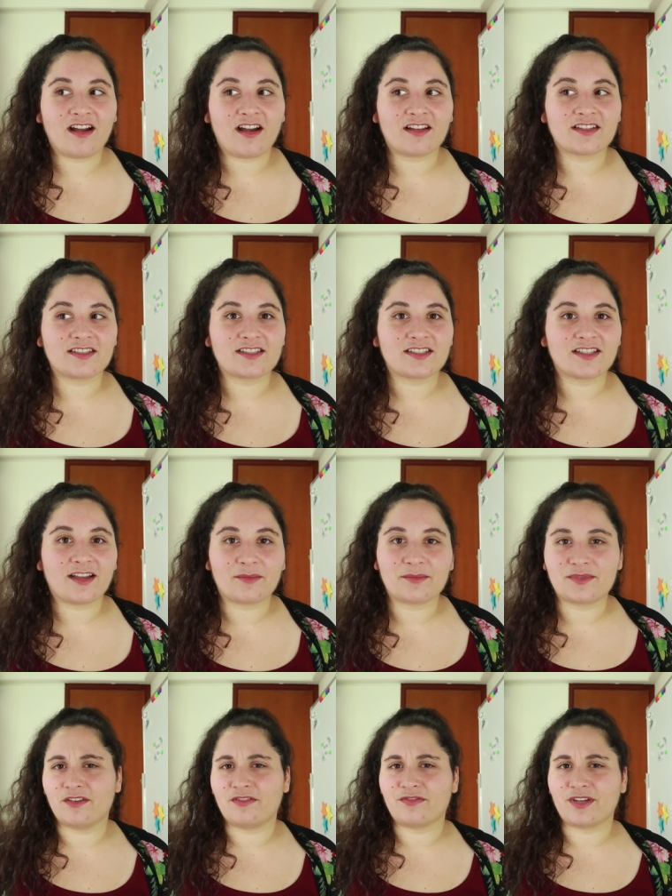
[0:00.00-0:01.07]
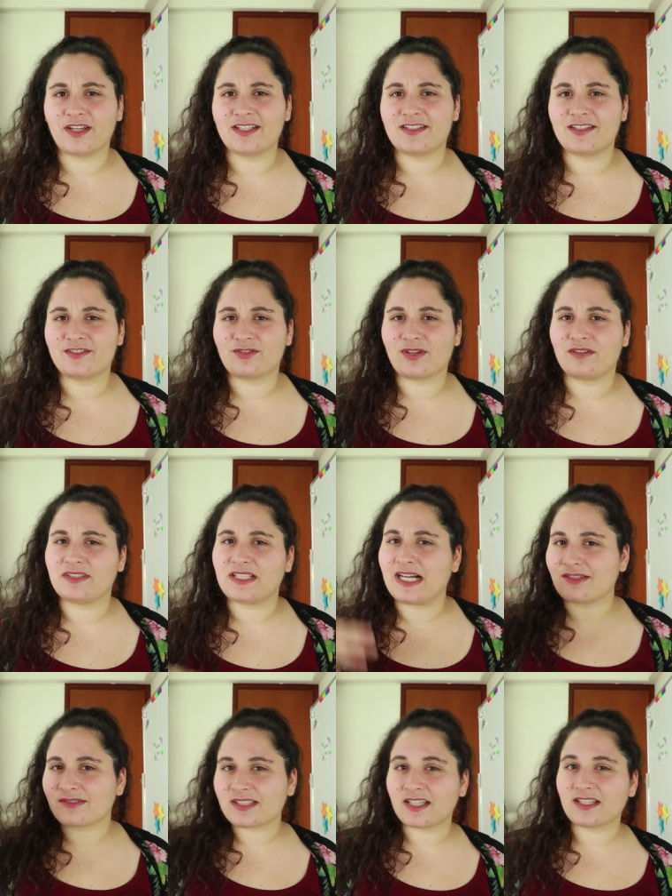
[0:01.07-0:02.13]
Honestly, I'm afraid to travel
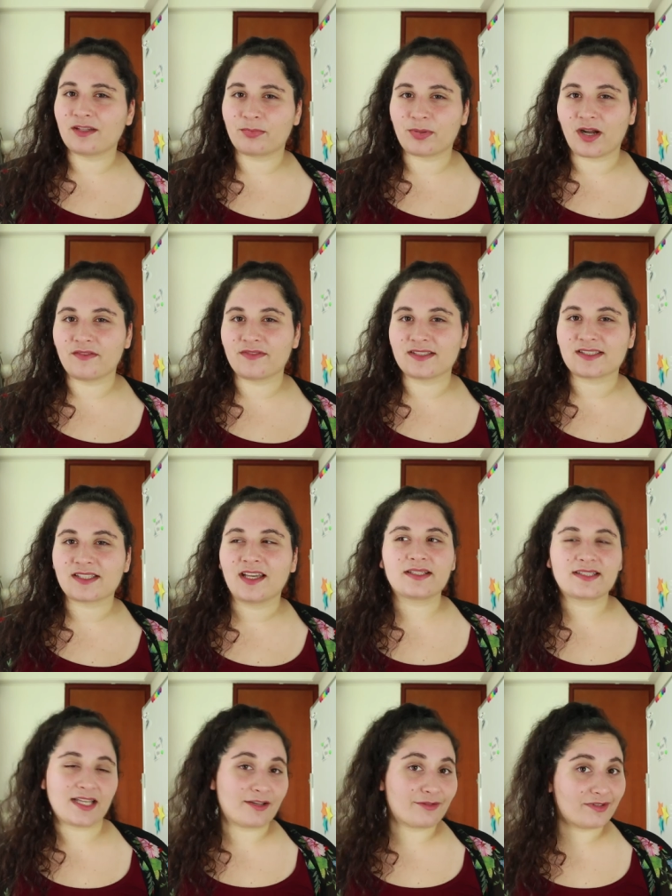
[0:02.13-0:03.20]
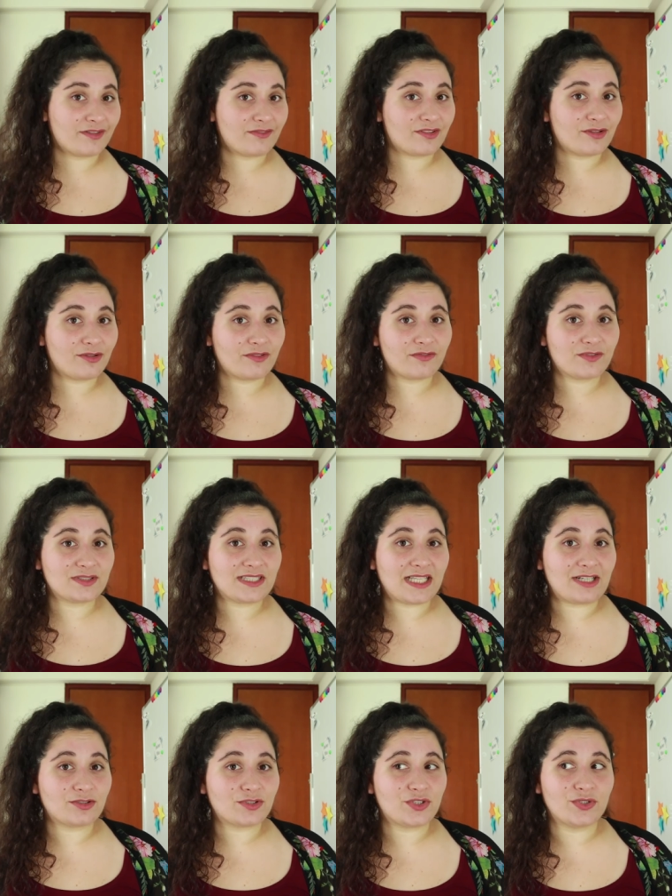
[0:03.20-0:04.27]
outside the province because I don't even know if we're
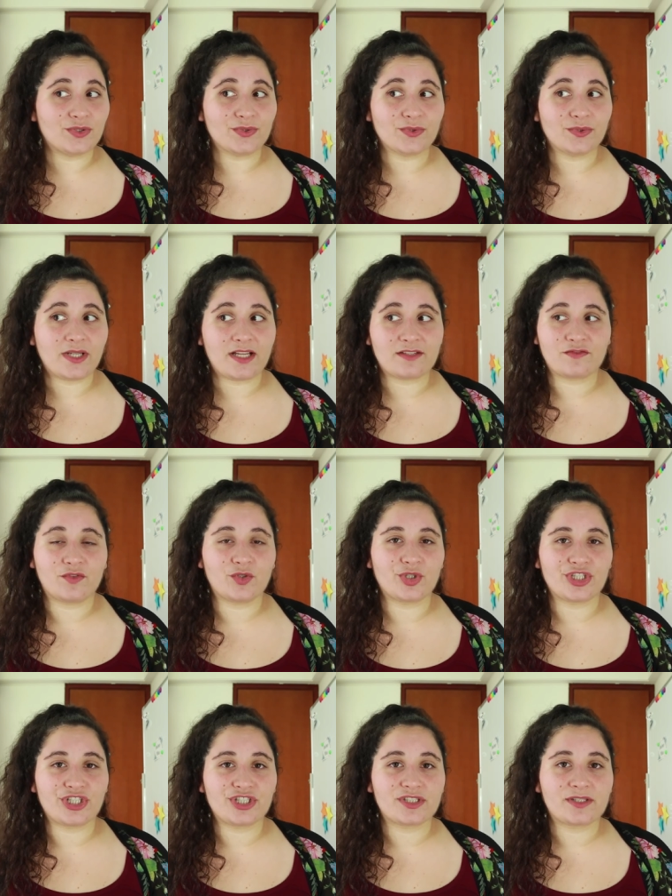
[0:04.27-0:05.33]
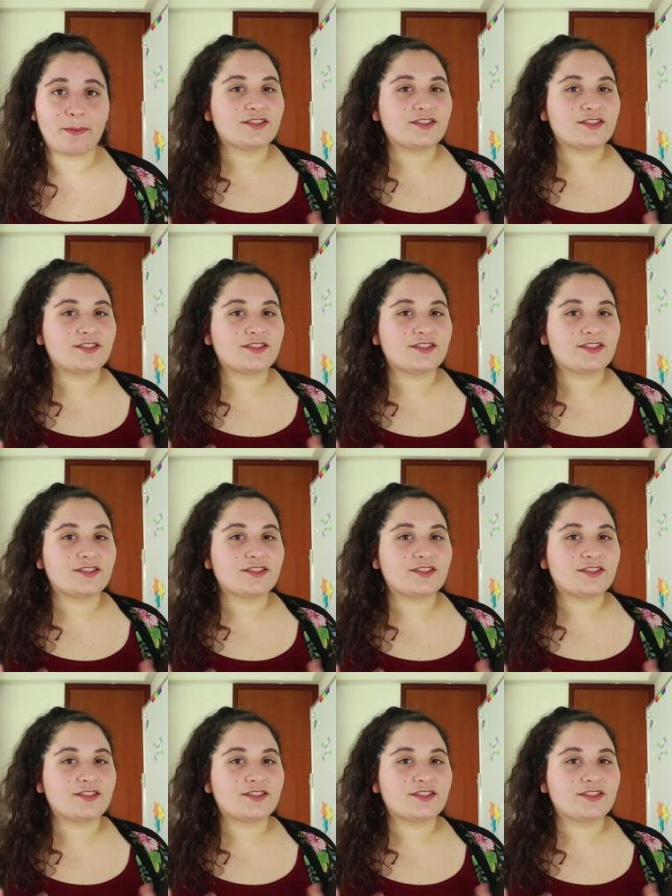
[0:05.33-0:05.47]
allowed to as foreigners.